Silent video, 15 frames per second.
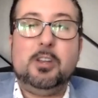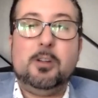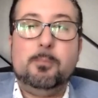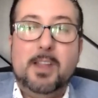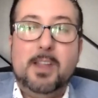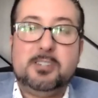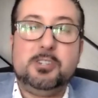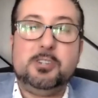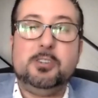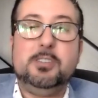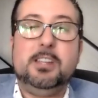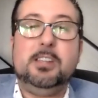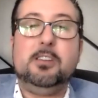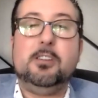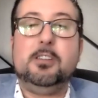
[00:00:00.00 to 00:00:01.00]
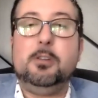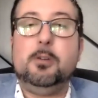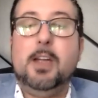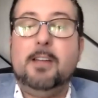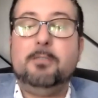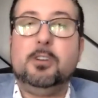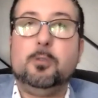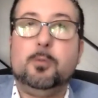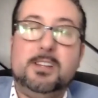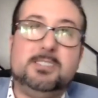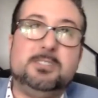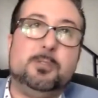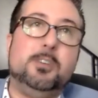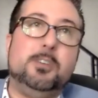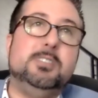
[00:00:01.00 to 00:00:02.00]
Make sure that, you have your
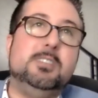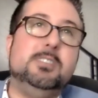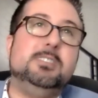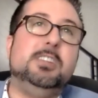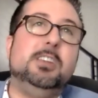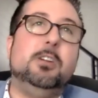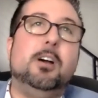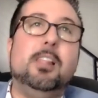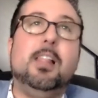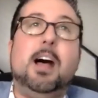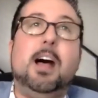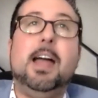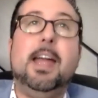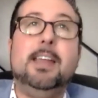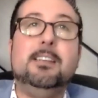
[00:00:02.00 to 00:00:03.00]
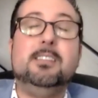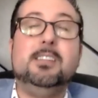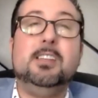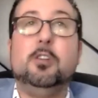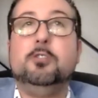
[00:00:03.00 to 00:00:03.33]
resources, aligned,